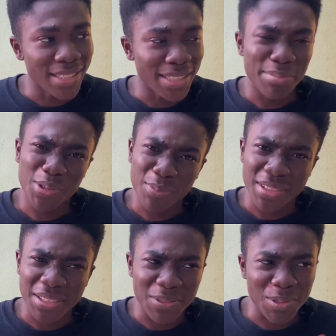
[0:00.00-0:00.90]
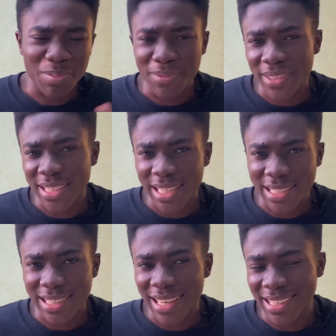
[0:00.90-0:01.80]
The male mosquitoes prefer
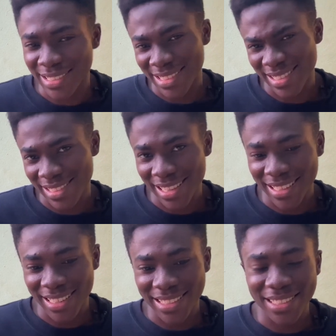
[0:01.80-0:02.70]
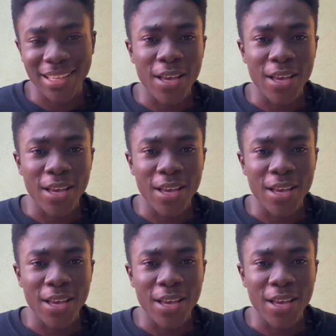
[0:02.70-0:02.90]
nectar and things like that.